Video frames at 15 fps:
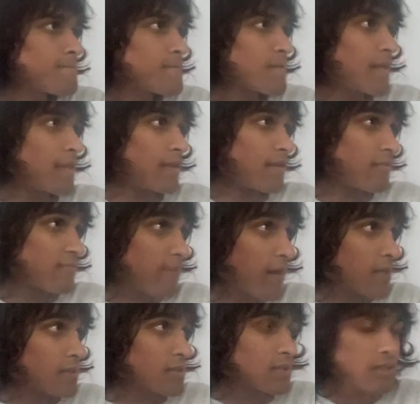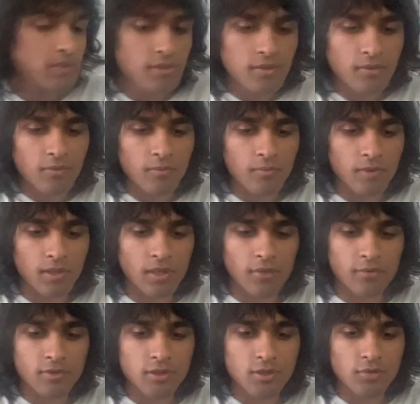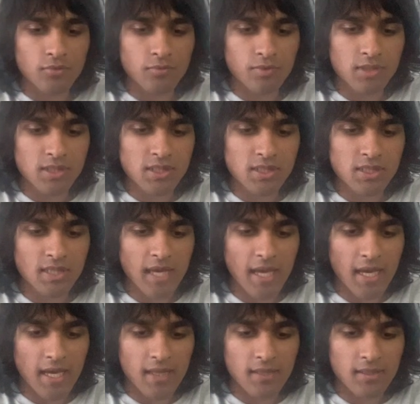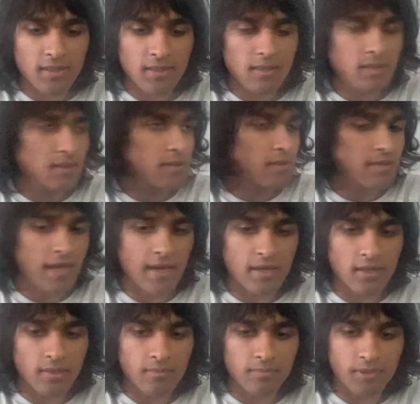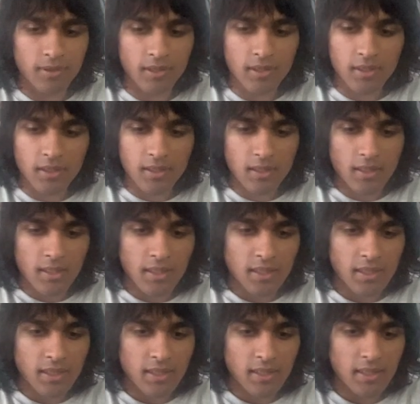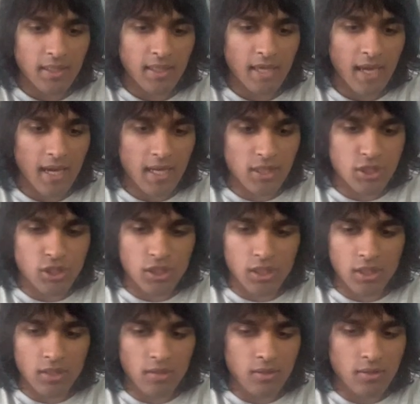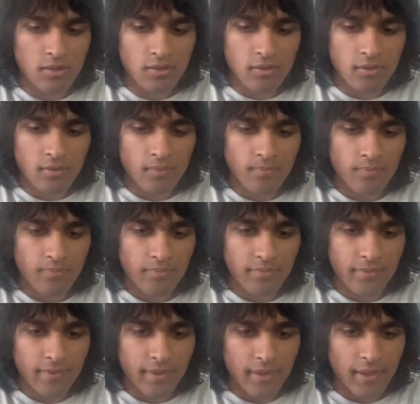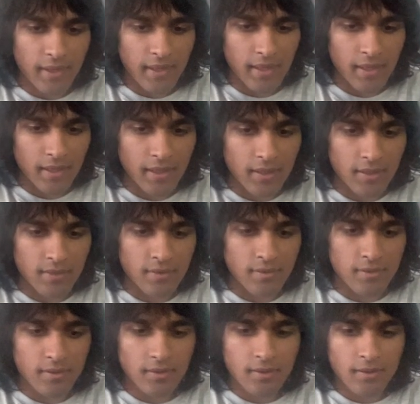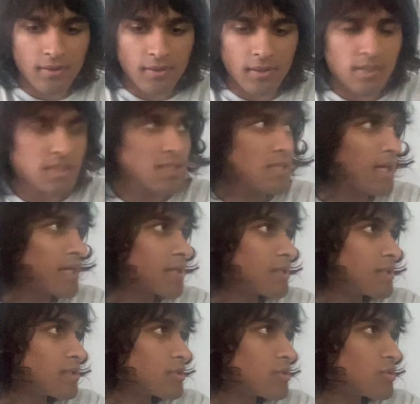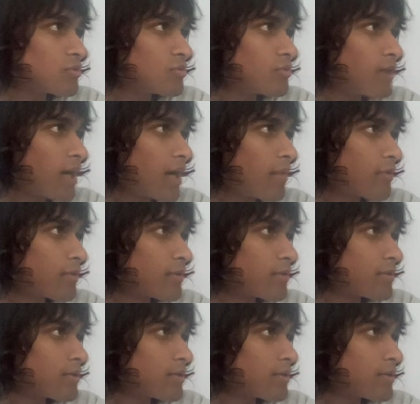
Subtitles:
And then finally, we're going to scan that input, catch it, and assign it to our